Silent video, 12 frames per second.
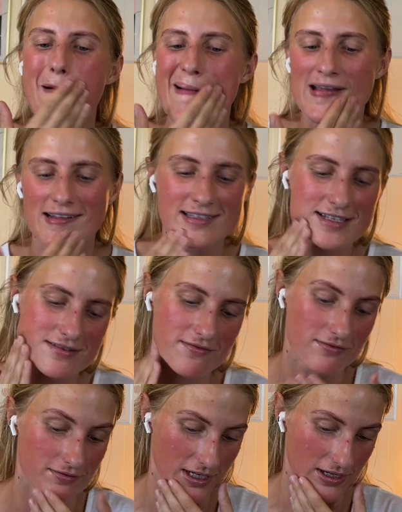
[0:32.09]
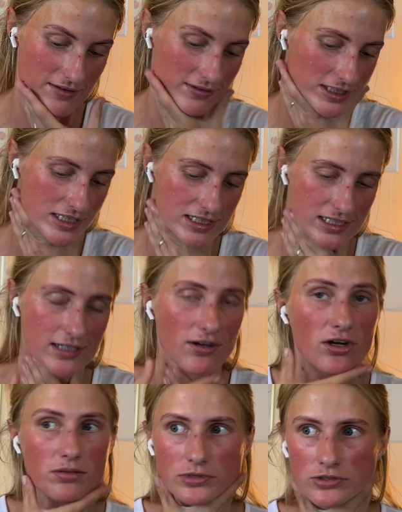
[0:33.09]
it's very, very
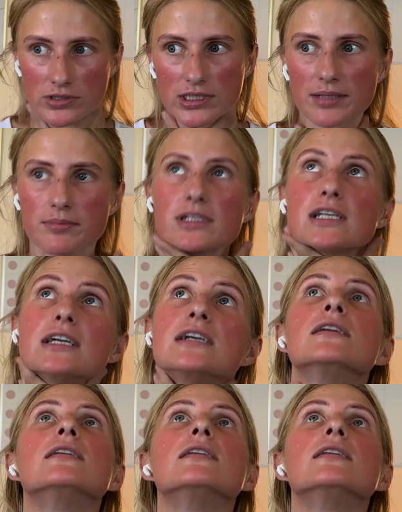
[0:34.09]
almost empty,